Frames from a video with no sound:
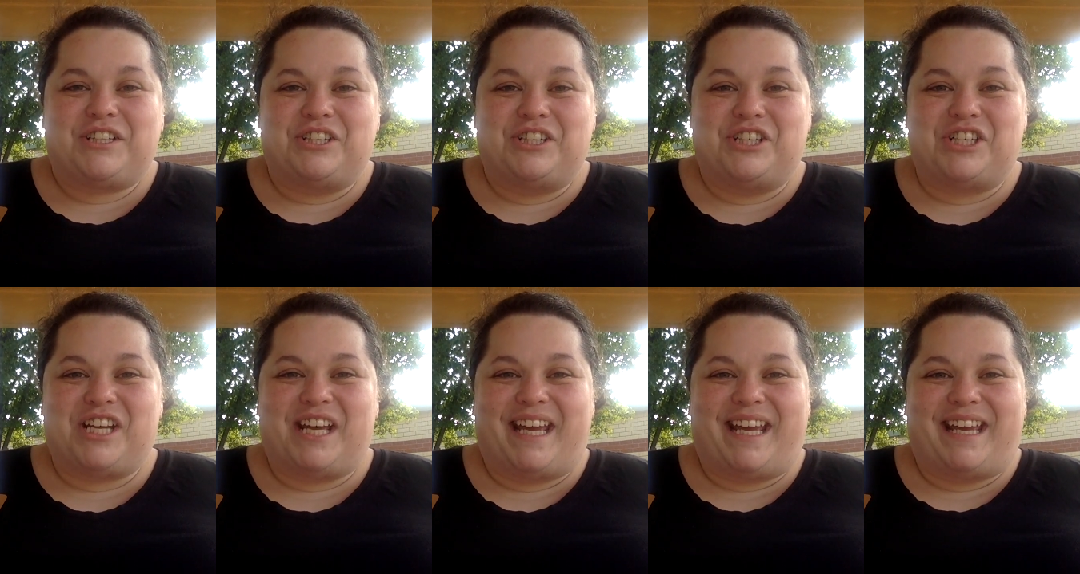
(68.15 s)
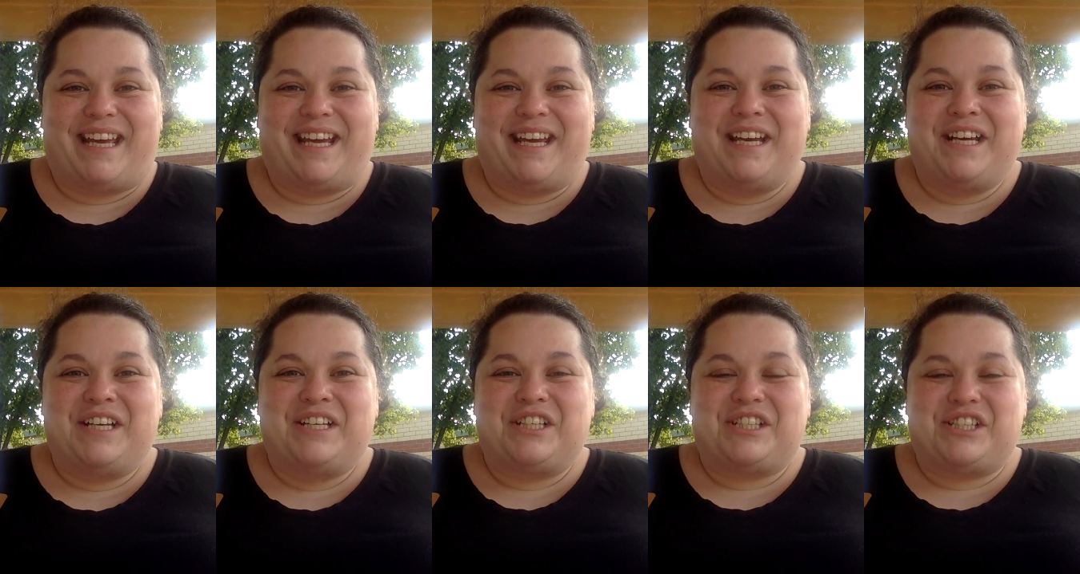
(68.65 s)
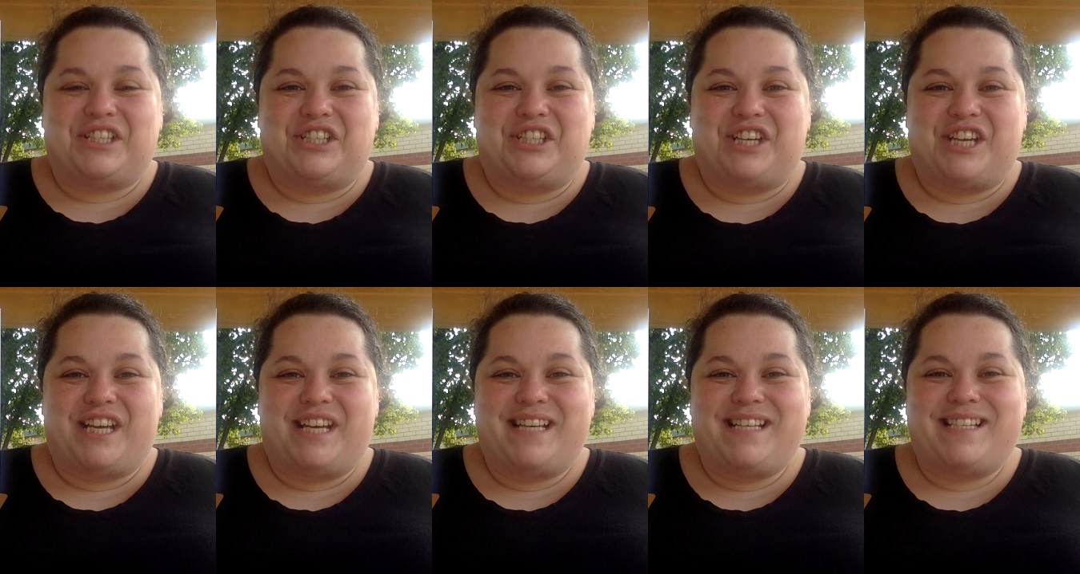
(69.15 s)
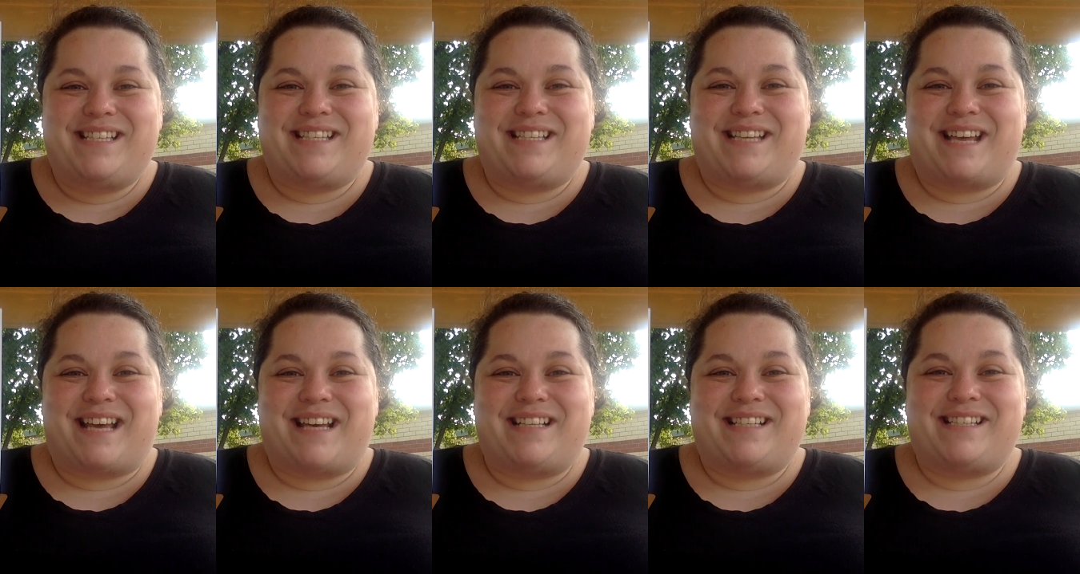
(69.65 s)
G. G
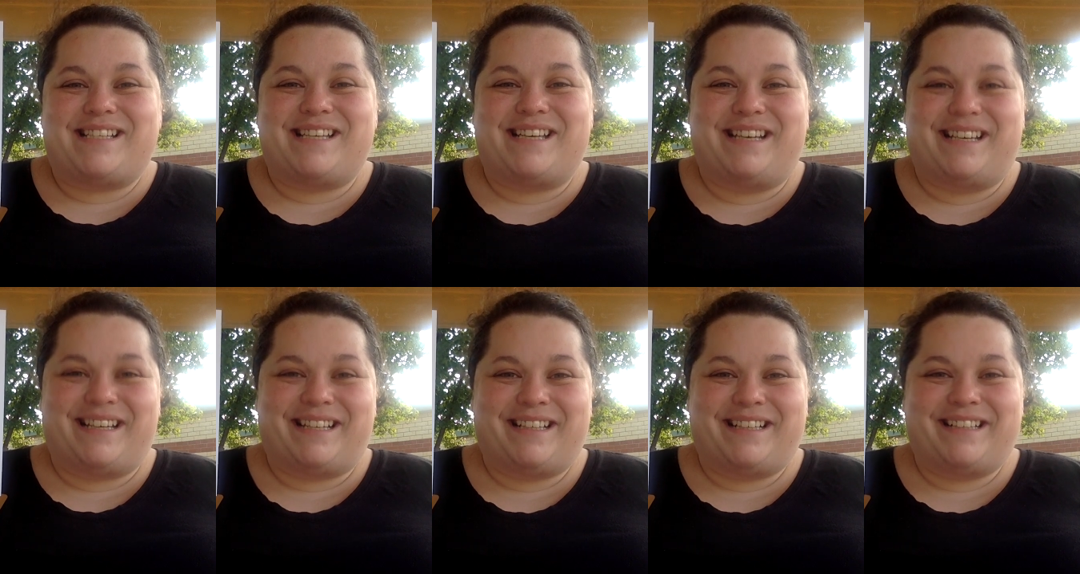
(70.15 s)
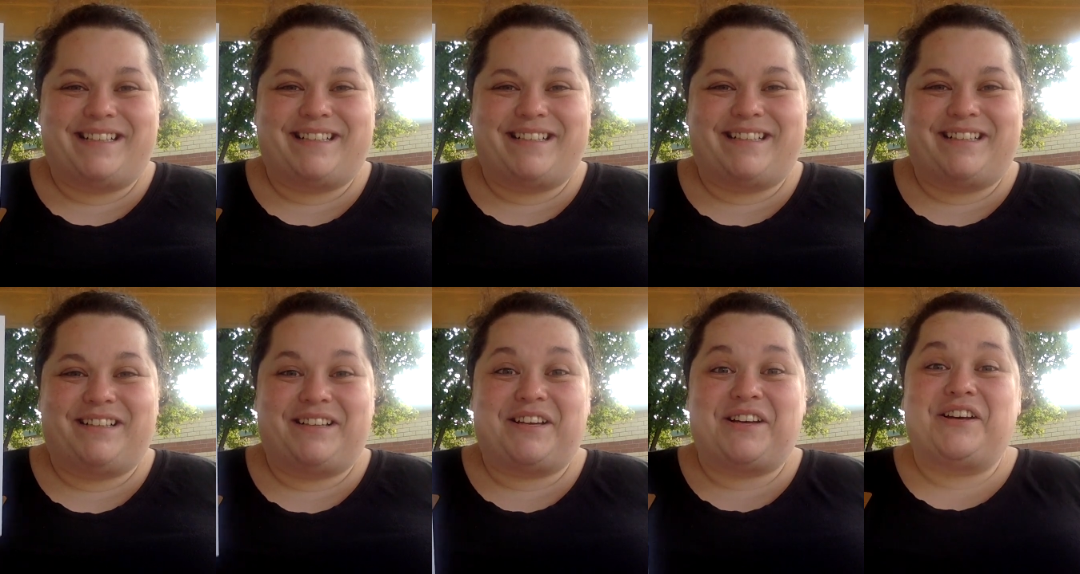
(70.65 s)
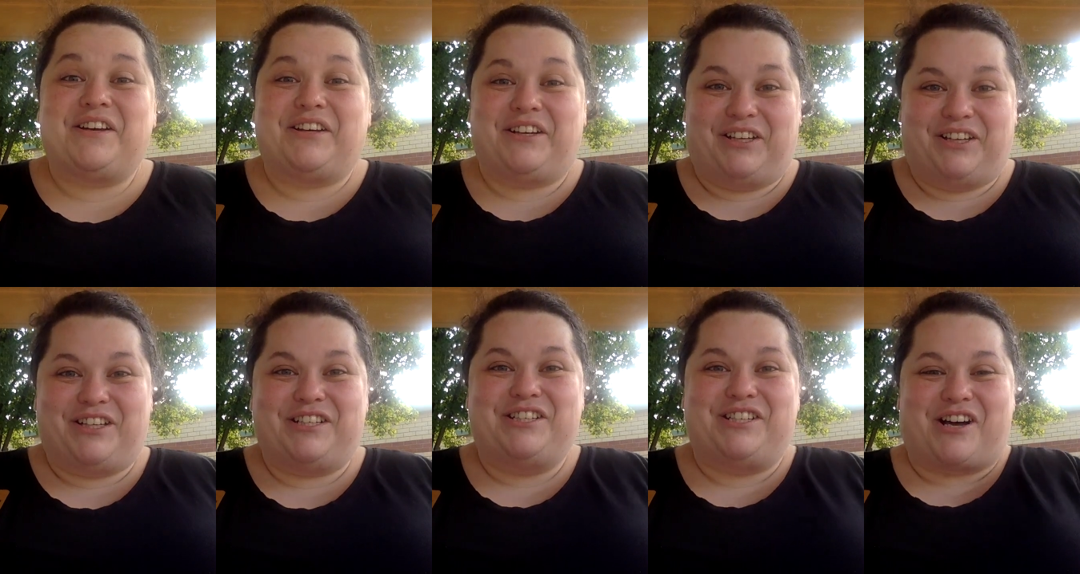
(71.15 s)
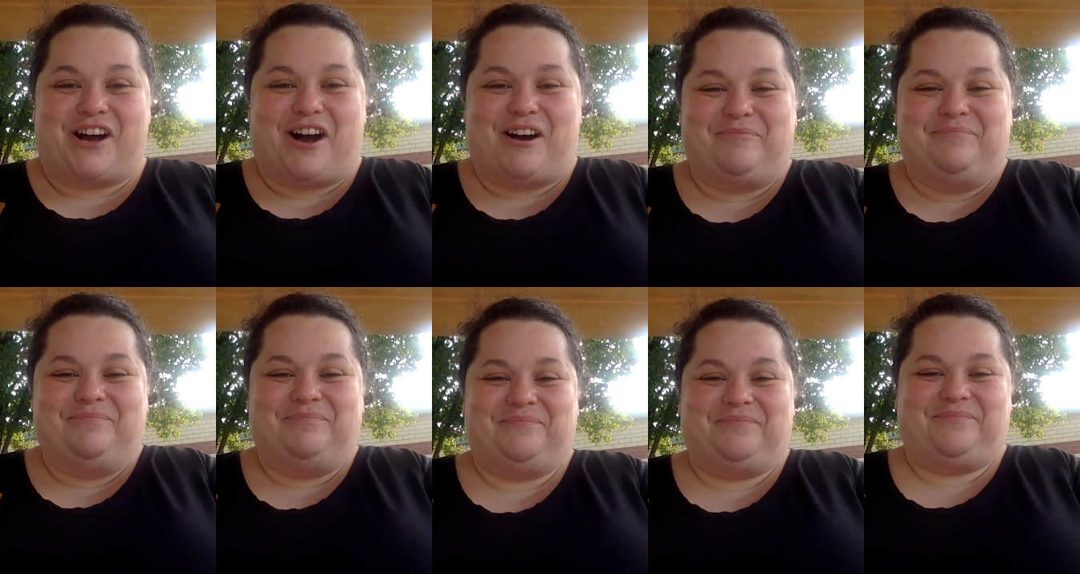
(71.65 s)
says g. Good
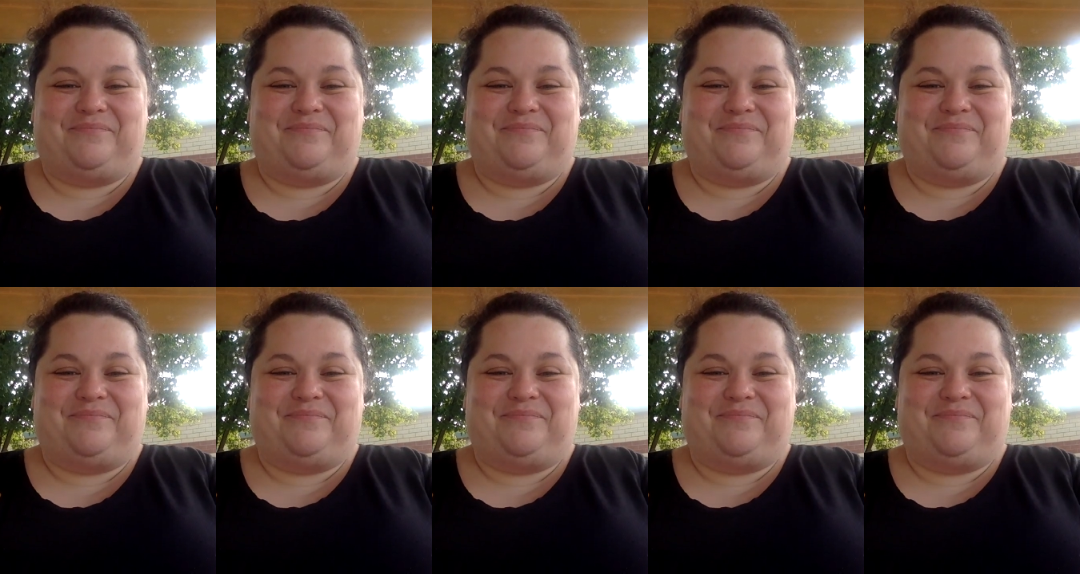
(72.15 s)
job.